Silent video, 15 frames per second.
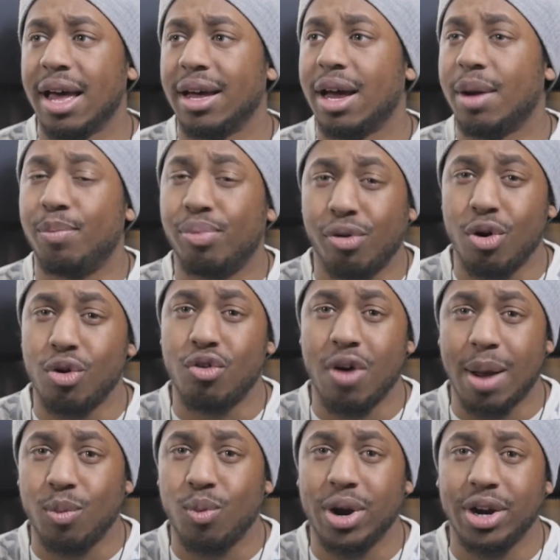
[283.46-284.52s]
a
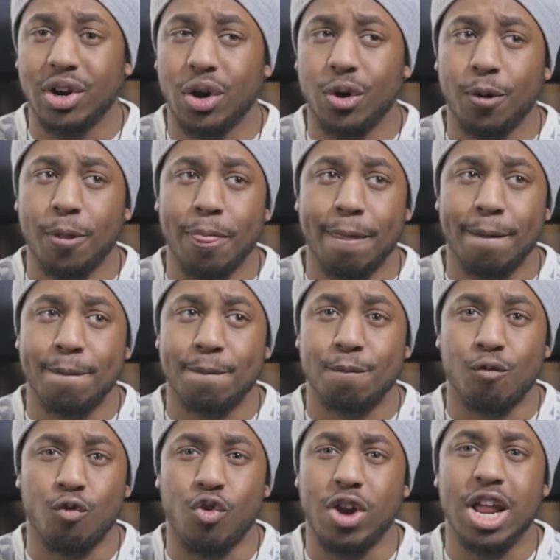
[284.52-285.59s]
program window
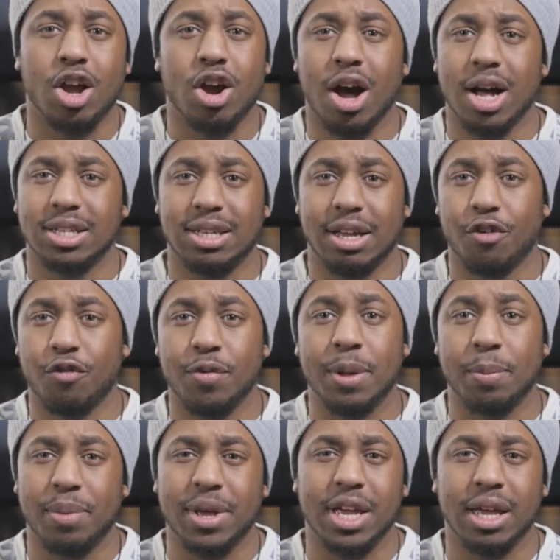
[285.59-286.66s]
really cuts it of
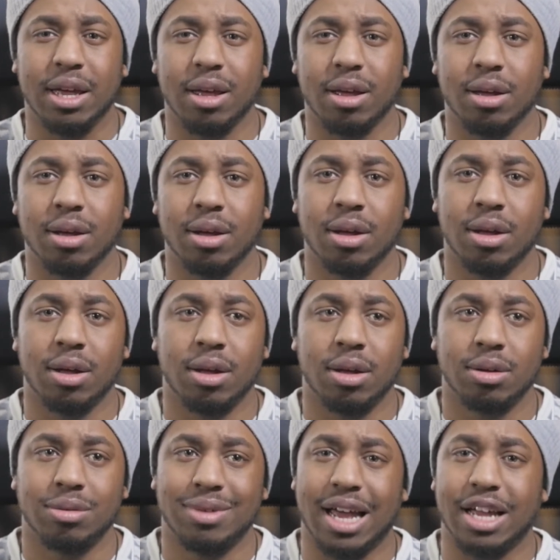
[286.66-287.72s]
it being
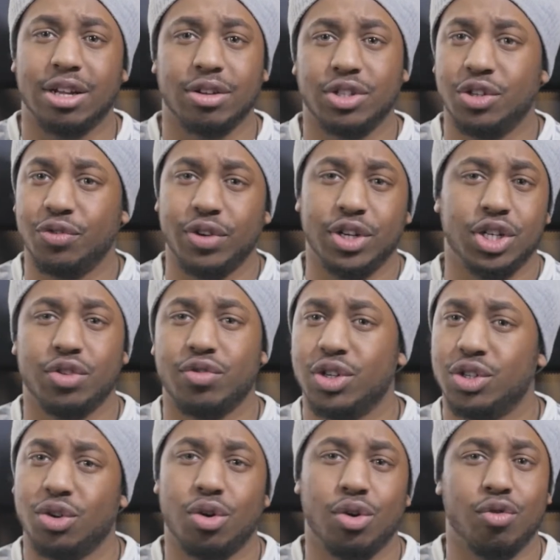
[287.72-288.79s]
like DaVinci
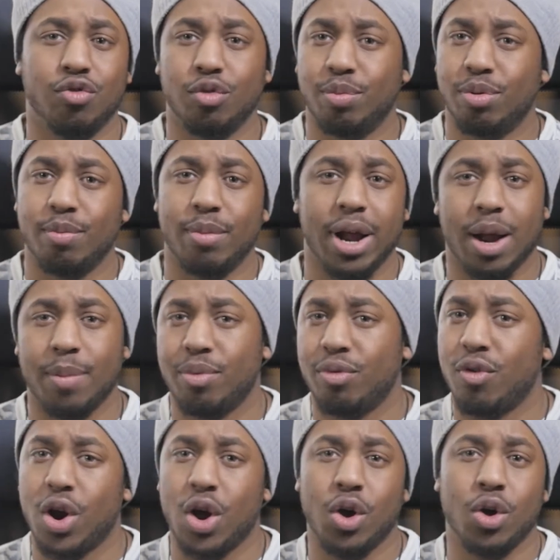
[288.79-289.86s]
Resolve or Premiere
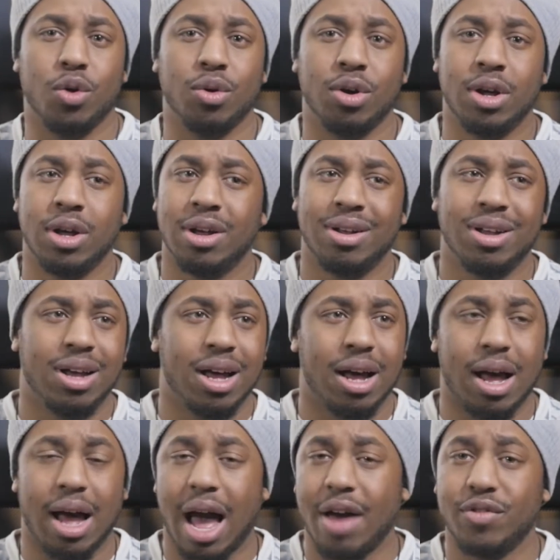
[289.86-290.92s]
Pro.
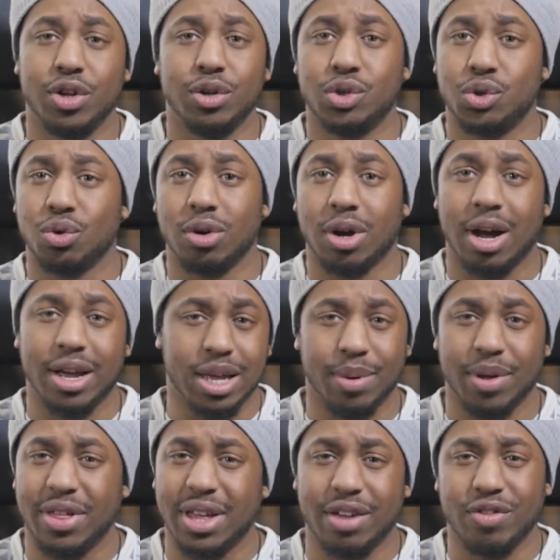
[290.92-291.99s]
I haven't used Shortcut yet, but
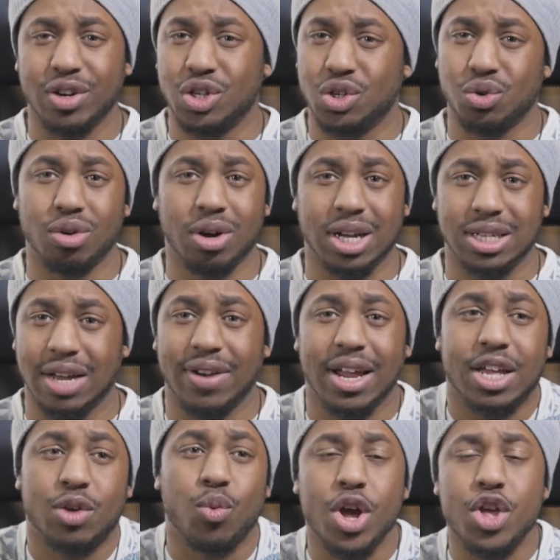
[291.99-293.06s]
I think even Shortcut have,
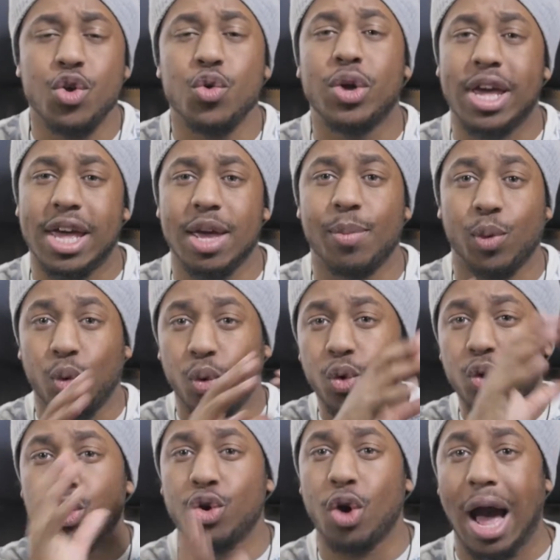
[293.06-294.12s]
like, where you keep
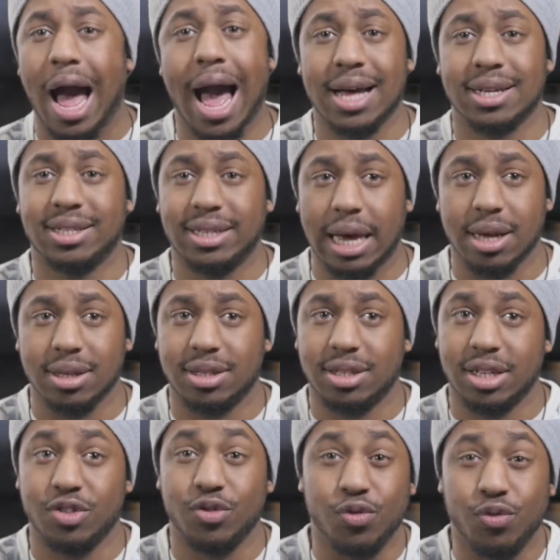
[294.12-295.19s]
all your
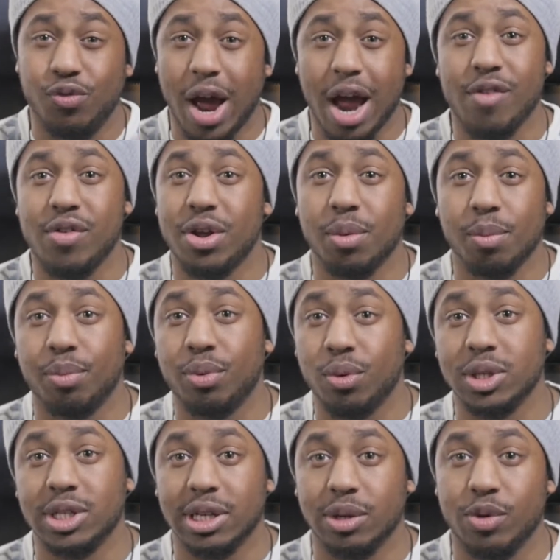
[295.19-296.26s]
assets is very
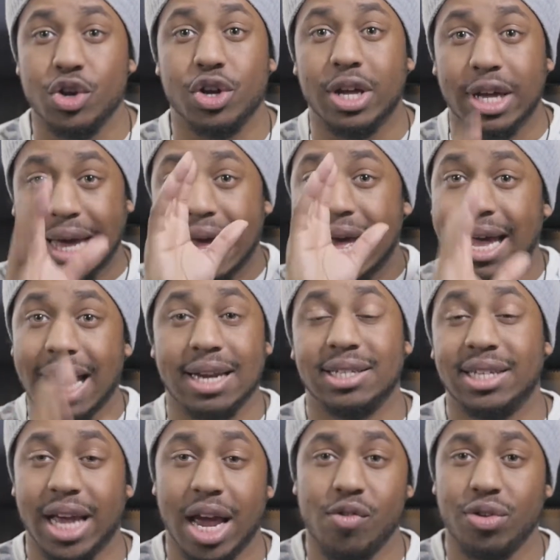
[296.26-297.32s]
important, where you can kind of
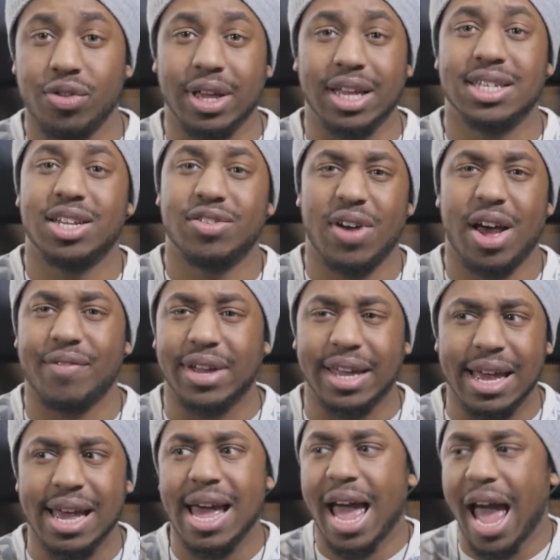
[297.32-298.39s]
see everything instead of having
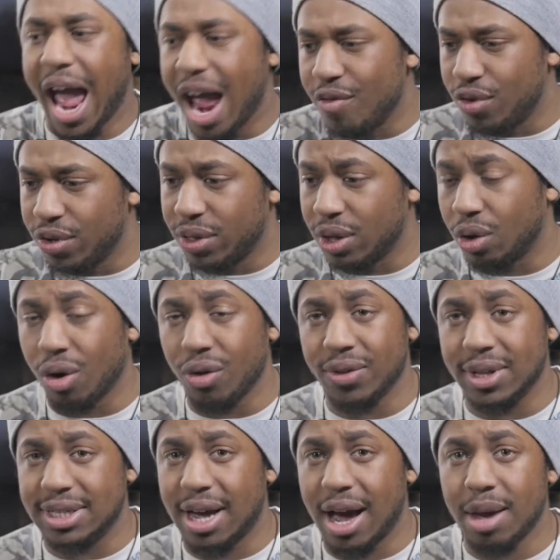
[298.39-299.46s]
everything on
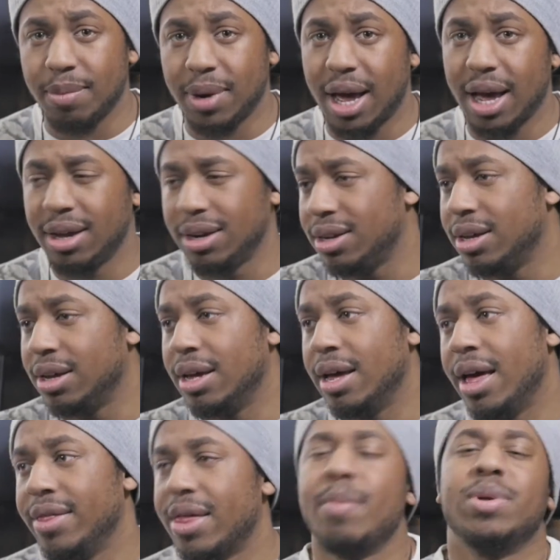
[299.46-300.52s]
the timeline.
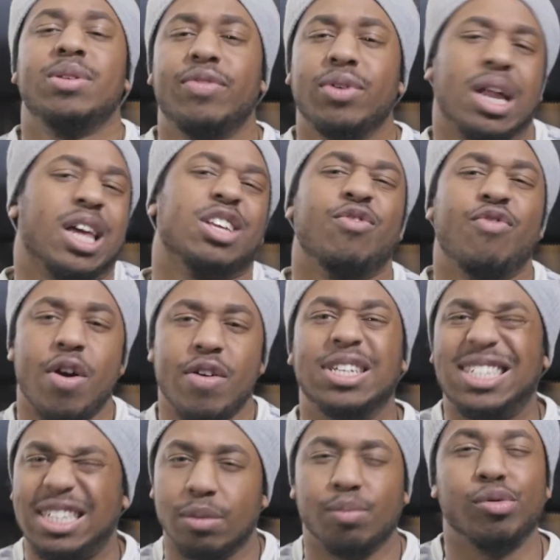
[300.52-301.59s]
that makes me feel like it's a very
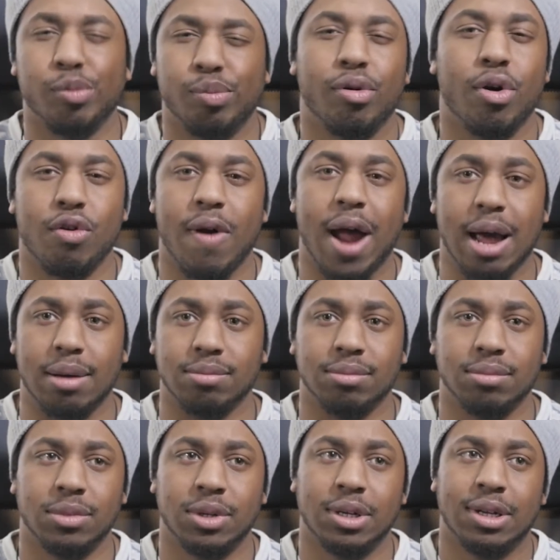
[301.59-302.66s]
simple
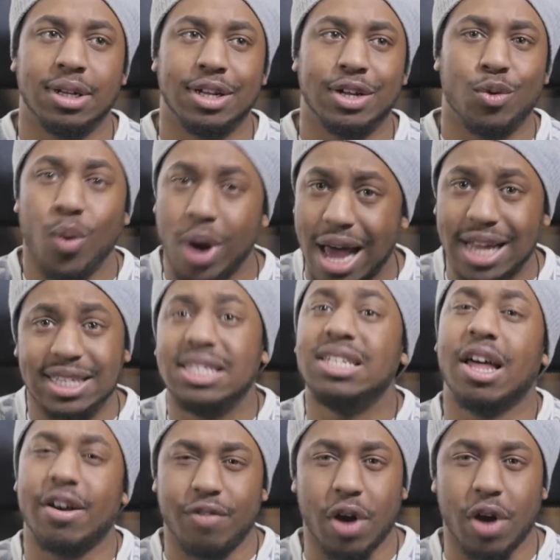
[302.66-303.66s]
program when I see that